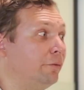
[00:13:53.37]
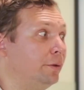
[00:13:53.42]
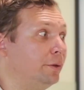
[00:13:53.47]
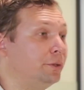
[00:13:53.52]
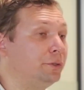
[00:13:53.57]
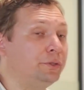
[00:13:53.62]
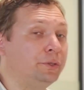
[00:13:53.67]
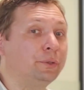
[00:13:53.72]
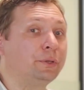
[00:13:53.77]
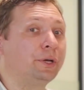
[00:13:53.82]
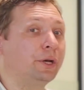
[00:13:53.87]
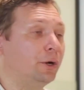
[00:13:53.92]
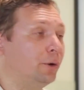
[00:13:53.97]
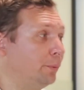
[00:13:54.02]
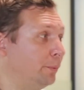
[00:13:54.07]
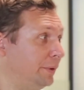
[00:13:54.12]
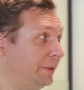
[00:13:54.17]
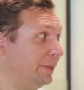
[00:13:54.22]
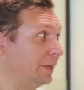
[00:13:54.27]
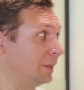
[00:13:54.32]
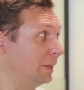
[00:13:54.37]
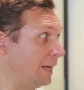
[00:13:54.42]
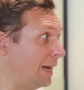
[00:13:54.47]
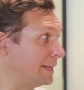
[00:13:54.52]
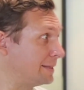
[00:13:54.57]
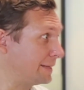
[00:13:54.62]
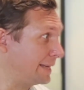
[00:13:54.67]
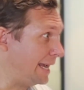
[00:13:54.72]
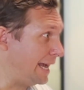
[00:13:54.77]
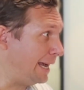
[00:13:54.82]
you do go with a
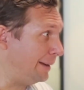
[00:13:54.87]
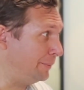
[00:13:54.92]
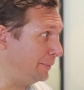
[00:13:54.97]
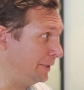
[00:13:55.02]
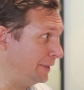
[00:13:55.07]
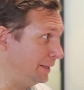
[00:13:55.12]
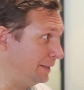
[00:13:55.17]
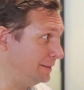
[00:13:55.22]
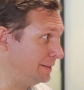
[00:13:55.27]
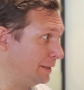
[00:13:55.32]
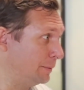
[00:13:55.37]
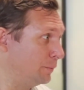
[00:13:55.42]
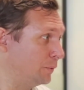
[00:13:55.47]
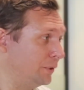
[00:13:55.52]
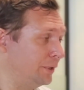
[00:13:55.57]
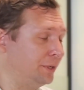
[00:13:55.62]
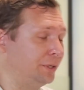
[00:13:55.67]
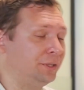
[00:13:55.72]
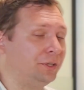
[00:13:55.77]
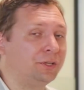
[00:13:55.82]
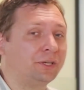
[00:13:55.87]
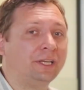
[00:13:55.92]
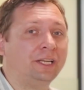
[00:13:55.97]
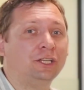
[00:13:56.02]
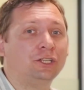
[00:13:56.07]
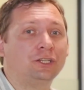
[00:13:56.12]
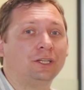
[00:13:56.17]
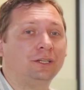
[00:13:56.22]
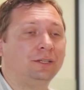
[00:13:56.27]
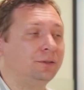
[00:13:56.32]
glass cabinet somewhere in your
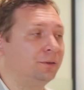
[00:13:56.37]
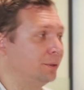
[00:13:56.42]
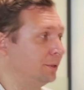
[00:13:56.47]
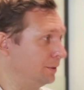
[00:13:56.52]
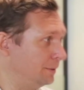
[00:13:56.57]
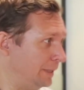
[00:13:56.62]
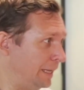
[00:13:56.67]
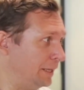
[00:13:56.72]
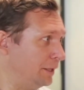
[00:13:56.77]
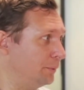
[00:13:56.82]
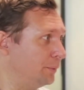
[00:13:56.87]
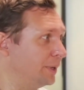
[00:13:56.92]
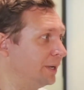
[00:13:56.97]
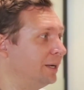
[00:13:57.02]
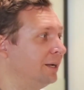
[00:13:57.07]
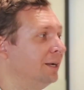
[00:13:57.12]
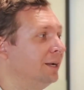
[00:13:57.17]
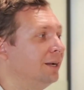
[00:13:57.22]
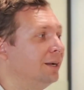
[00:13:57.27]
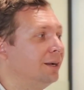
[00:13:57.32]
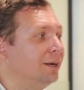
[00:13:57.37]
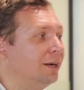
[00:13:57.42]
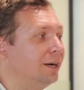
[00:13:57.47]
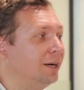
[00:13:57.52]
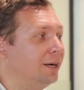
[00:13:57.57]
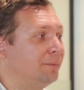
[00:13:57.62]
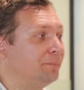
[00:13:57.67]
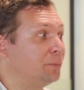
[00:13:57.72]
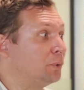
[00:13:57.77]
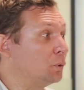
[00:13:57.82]
kitchen or anywhere,
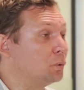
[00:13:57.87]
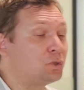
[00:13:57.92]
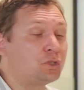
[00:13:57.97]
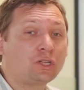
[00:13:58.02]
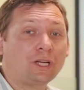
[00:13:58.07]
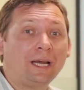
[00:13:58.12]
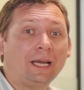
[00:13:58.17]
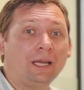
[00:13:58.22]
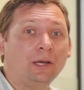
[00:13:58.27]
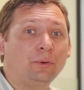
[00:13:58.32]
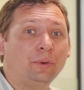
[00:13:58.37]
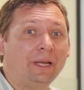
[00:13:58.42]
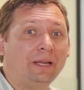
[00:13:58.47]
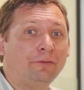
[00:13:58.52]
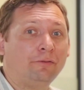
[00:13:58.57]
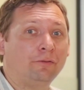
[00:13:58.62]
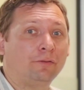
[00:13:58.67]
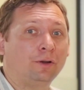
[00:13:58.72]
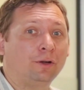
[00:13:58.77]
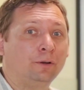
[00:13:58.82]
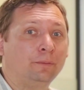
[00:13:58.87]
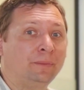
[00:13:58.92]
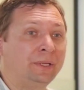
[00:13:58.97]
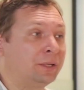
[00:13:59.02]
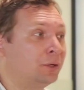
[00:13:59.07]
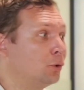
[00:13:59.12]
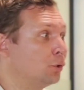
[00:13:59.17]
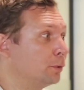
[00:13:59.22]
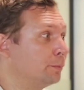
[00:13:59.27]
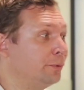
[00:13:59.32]
don't shy away from
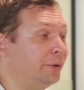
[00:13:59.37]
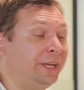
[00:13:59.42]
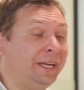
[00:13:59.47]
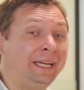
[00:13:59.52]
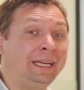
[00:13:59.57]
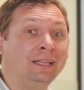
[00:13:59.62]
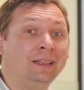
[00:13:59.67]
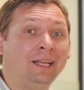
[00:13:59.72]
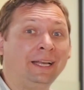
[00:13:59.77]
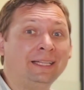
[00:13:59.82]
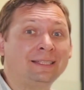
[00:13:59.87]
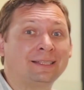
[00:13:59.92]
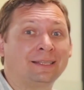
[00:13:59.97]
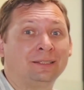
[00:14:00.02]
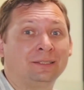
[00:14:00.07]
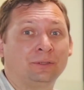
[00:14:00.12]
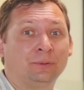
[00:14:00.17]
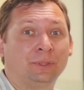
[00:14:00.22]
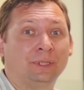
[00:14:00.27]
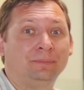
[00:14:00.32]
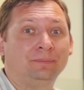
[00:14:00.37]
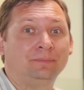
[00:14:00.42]
incorporating lights into it.